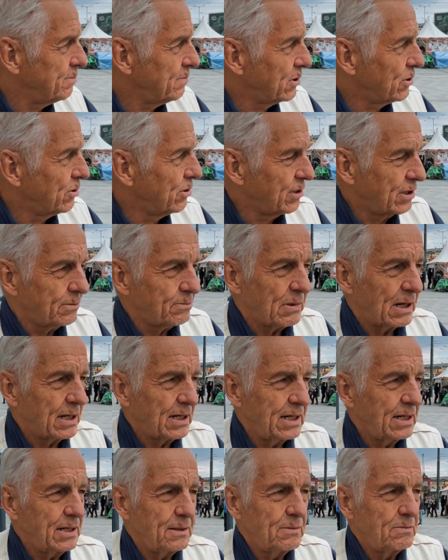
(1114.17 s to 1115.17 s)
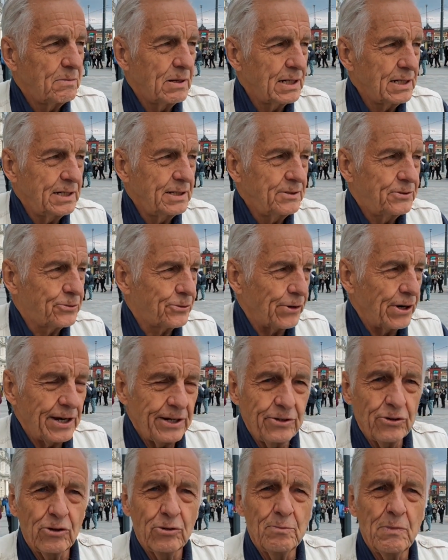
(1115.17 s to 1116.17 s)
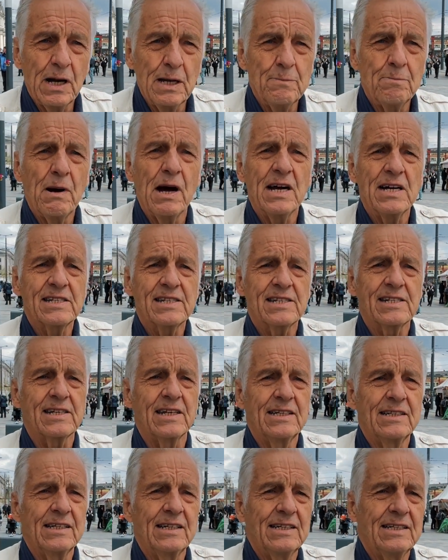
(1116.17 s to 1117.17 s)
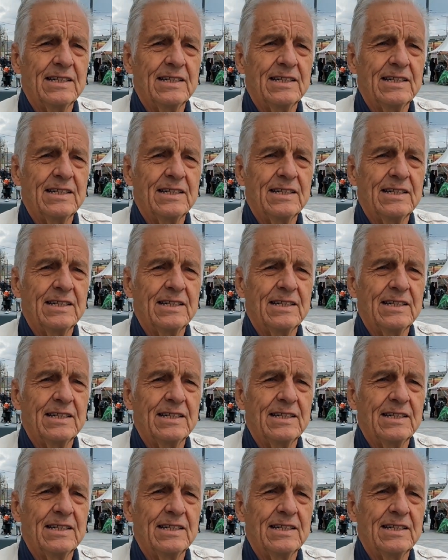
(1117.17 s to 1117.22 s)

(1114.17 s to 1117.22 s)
going by train or by bus and